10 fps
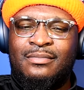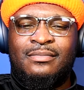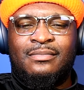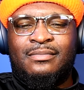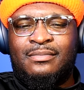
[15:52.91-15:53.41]

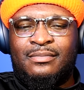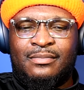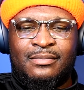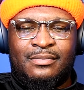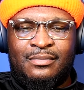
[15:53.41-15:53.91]

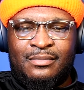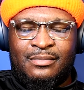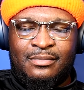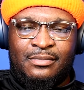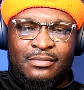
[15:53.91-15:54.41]

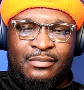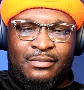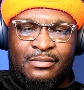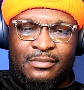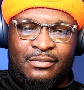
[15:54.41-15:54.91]

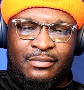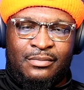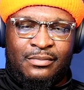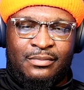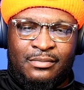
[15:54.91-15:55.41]

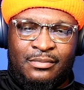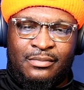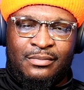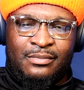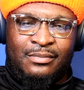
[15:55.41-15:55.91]

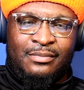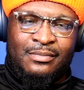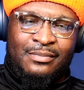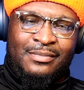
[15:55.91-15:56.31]
No words are spoken by the person on screen.